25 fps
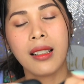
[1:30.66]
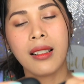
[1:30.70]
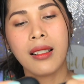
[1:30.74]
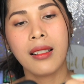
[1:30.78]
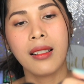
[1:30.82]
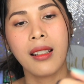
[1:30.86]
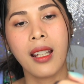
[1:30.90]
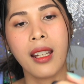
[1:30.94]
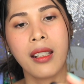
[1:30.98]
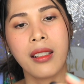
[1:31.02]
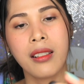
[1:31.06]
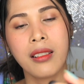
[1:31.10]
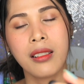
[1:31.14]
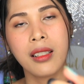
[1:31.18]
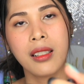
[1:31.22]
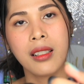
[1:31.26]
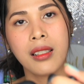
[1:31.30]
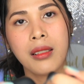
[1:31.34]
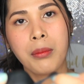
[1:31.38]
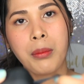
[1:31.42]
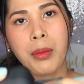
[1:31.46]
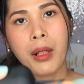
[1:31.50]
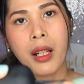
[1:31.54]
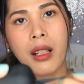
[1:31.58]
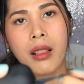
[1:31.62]
a
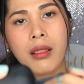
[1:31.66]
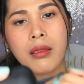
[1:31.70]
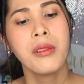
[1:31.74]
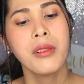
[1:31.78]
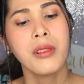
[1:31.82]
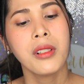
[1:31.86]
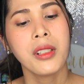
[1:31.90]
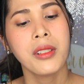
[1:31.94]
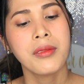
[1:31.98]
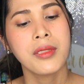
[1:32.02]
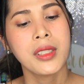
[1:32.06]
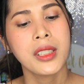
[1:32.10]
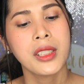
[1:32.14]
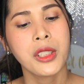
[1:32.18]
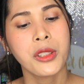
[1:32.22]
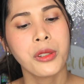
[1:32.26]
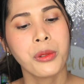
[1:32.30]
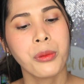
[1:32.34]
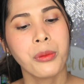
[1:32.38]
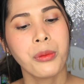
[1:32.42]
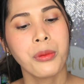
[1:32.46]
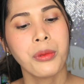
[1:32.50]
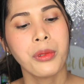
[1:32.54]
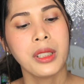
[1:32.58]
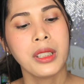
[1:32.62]
leather, but I don't know if this
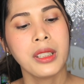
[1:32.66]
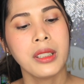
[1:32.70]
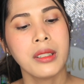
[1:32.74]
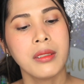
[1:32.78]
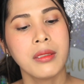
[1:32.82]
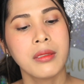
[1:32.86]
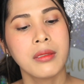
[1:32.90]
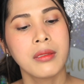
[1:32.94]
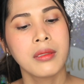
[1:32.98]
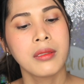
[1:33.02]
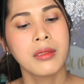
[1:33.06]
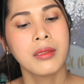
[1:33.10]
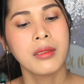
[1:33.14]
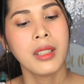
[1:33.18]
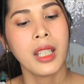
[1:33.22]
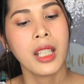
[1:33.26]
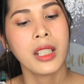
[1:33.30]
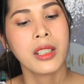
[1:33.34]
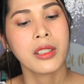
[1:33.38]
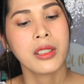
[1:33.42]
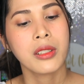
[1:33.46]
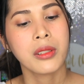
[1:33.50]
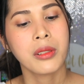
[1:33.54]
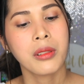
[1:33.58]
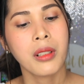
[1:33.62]
is real
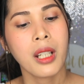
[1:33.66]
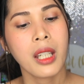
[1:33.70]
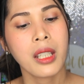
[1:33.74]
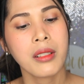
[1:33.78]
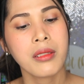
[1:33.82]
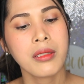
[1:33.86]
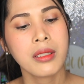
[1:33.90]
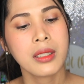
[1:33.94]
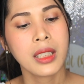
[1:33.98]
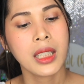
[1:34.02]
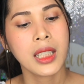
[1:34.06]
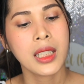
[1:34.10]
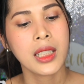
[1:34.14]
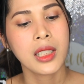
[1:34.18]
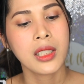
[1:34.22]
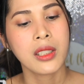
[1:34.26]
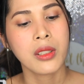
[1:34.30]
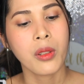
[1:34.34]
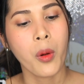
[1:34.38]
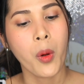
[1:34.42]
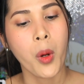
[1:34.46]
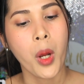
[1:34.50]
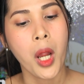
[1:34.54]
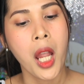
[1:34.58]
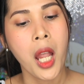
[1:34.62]
leather though. I don't think
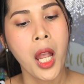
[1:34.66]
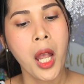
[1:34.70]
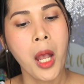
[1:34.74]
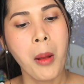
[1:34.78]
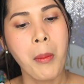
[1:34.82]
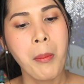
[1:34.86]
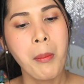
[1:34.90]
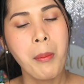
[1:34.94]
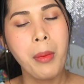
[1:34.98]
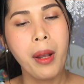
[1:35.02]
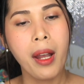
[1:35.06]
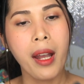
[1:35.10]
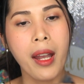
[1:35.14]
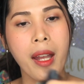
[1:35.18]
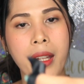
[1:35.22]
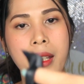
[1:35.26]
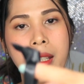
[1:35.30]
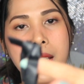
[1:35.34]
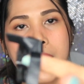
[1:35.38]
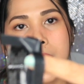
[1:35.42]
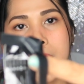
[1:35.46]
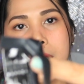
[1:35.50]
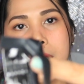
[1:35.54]
so. But